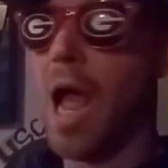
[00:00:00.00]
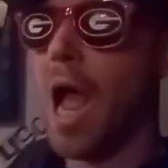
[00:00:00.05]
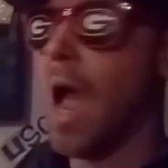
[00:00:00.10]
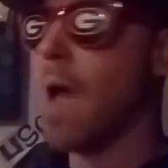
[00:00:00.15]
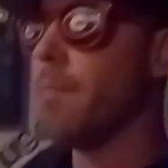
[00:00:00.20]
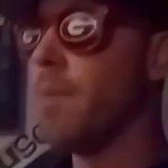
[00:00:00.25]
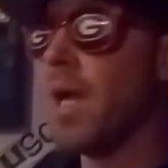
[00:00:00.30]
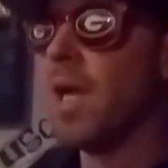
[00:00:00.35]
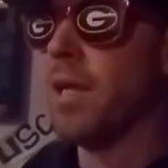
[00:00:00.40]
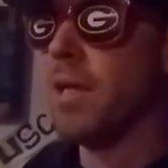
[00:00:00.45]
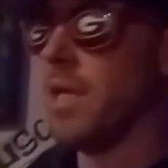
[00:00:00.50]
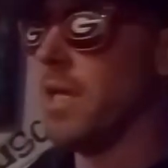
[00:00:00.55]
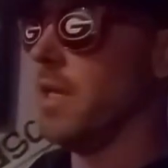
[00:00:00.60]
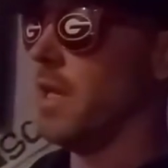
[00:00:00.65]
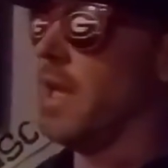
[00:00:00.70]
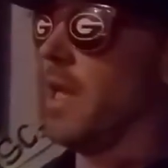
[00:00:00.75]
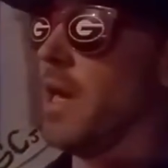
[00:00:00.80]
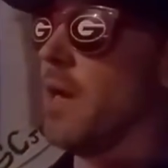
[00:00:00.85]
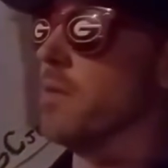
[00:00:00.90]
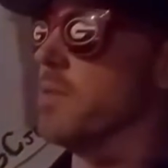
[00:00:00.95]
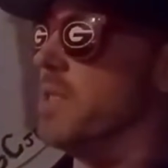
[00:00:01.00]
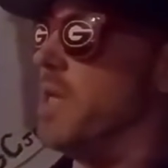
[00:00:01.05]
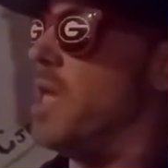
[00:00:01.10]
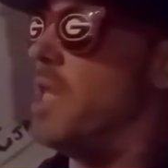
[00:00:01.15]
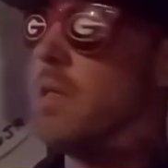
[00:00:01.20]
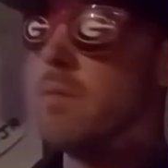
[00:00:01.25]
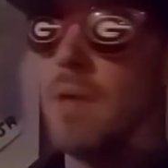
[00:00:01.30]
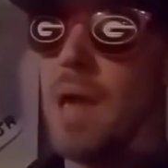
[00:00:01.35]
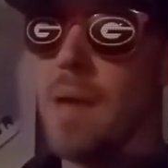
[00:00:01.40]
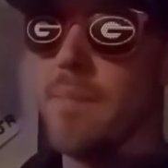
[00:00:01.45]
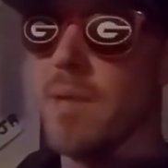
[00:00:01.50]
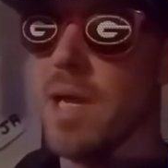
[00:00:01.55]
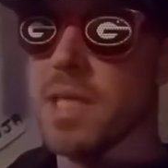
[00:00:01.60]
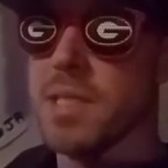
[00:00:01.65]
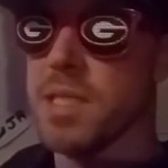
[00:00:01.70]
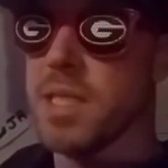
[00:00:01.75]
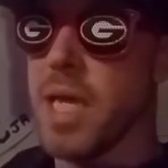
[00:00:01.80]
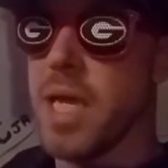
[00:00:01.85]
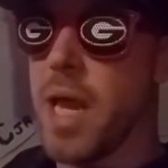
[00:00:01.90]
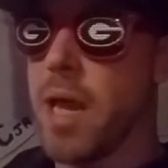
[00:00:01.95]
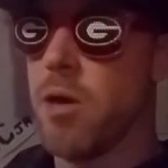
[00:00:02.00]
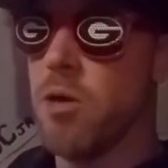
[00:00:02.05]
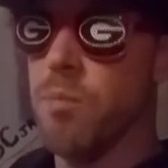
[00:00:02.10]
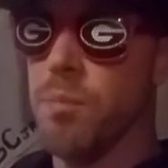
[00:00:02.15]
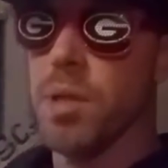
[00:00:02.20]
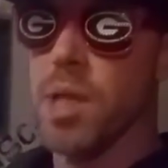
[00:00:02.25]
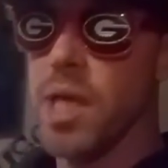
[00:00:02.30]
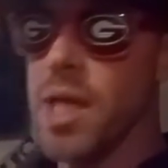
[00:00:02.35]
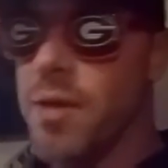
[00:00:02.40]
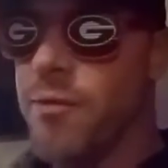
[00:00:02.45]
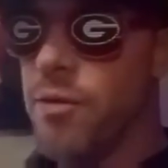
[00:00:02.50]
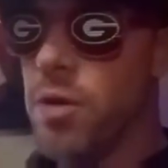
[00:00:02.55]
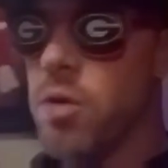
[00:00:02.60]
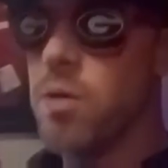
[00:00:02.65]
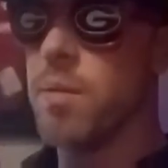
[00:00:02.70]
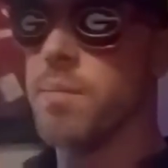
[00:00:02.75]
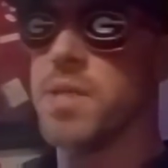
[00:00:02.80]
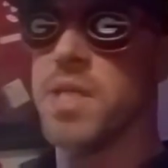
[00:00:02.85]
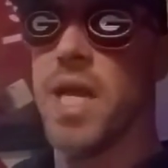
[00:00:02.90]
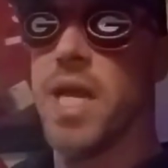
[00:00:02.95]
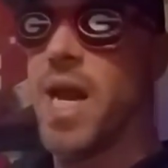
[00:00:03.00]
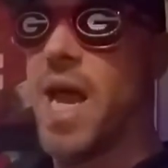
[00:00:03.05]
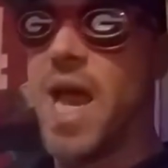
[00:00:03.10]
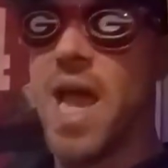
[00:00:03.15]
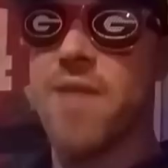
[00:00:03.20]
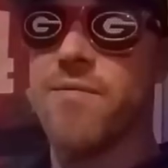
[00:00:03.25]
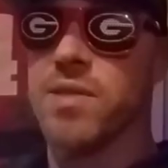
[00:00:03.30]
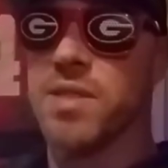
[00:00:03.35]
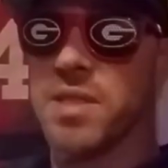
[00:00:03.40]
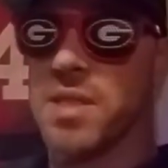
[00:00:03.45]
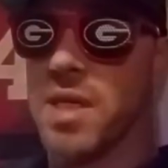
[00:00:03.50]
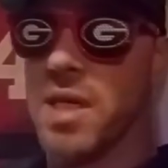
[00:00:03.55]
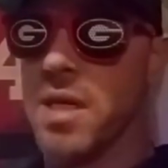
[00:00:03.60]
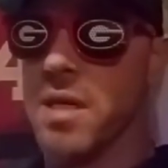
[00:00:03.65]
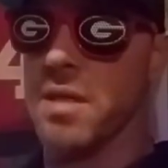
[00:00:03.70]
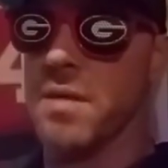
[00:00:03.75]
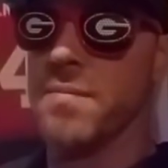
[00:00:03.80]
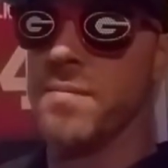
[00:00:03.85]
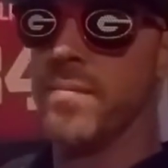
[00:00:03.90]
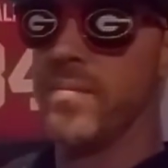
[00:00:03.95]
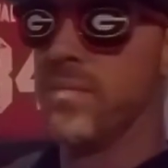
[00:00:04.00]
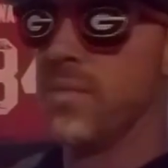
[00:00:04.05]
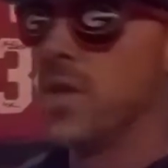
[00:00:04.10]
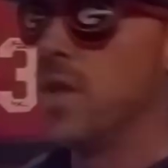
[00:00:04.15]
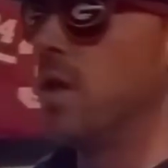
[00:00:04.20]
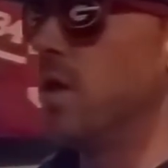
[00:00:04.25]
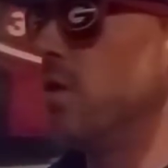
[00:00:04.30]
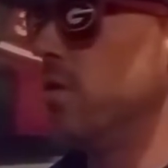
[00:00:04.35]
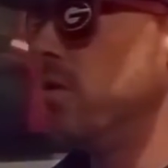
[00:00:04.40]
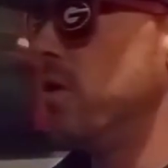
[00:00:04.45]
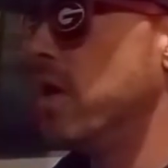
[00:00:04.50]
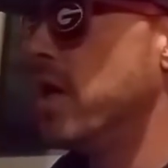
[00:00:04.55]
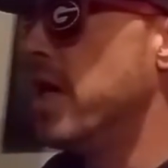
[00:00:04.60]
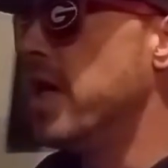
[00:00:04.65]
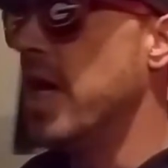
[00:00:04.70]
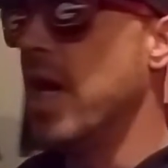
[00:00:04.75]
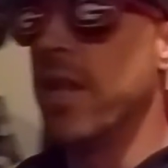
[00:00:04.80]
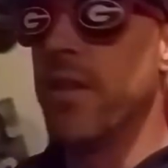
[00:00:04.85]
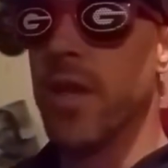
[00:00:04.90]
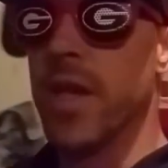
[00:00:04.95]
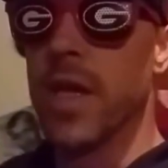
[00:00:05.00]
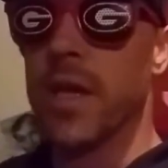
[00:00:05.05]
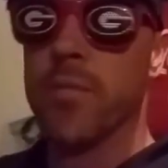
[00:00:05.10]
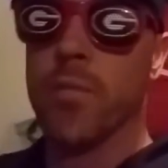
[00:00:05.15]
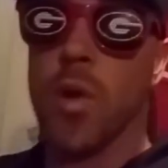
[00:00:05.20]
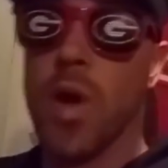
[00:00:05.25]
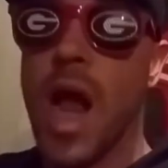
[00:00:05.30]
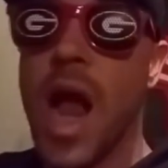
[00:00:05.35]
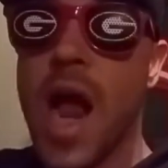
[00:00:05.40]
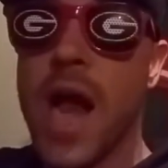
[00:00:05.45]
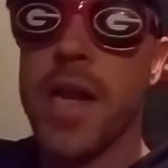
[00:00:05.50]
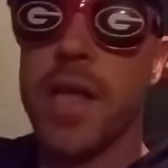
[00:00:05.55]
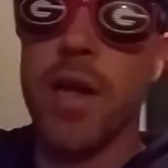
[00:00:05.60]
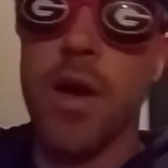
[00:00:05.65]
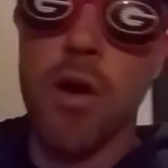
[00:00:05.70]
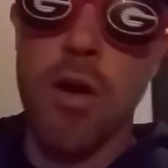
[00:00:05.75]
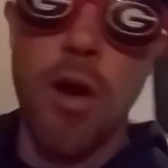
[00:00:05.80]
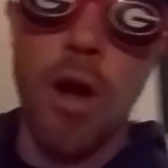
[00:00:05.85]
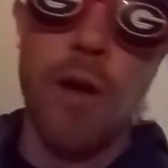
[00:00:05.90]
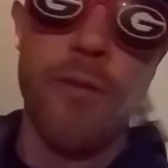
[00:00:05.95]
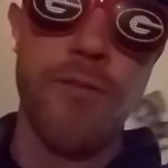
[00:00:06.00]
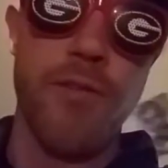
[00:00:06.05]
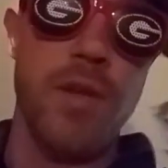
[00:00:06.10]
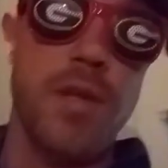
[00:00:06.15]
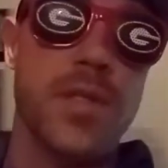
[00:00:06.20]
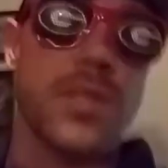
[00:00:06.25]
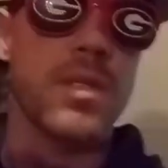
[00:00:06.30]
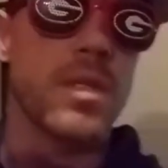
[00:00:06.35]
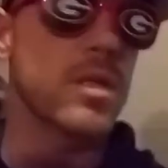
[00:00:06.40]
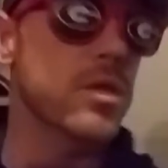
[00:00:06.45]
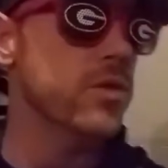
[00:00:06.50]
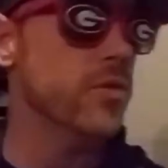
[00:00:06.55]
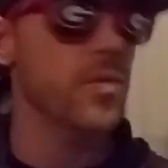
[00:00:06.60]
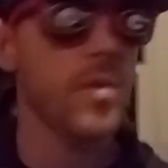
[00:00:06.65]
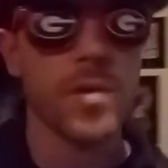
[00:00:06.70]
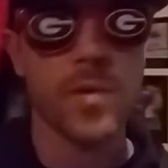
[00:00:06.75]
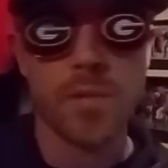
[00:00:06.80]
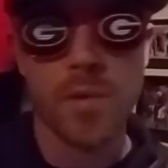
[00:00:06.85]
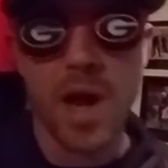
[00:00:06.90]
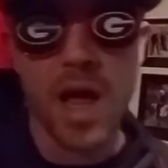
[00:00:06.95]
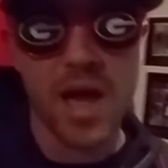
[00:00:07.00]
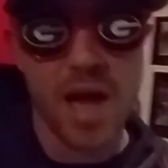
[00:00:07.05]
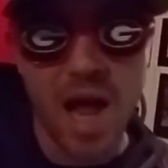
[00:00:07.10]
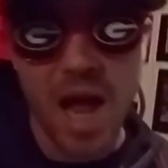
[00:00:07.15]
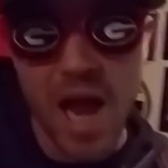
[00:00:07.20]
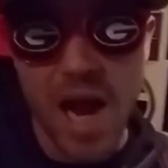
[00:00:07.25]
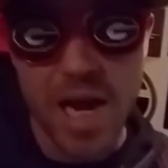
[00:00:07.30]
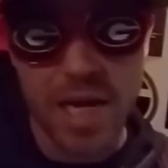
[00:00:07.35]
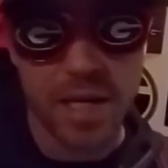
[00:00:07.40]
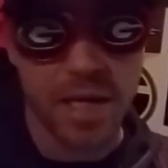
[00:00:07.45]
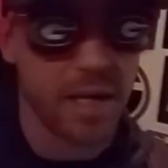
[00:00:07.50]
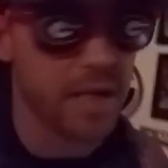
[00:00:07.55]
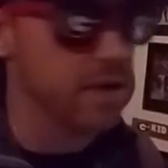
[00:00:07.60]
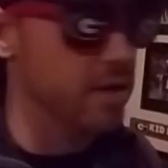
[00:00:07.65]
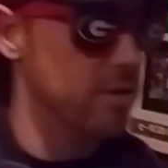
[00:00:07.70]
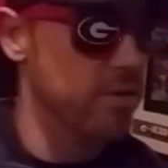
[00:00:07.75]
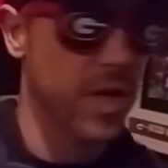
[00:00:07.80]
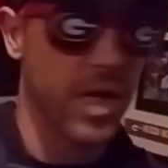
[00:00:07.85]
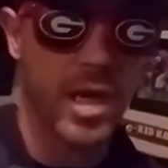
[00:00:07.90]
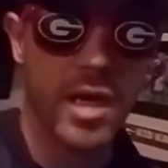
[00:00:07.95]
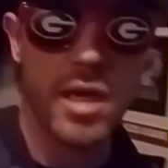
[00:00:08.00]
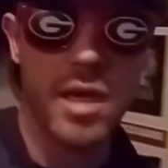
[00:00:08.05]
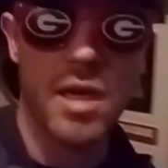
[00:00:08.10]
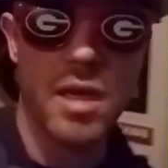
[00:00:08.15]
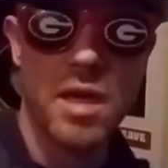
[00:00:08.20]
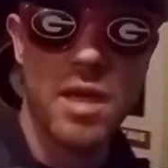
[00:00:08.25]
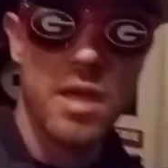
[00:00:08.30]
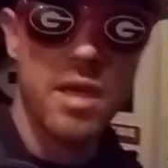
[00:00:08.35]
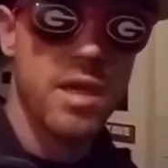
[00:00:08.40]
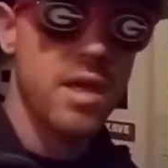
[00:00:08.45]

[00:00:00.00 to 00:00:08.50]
I'm not, and, and I'll tell him, I'm not saying I don't believe you. I'm saying I haven't seen it, you know? And then we're hiding our offense, Lou. We're, we're not hiding it, okay?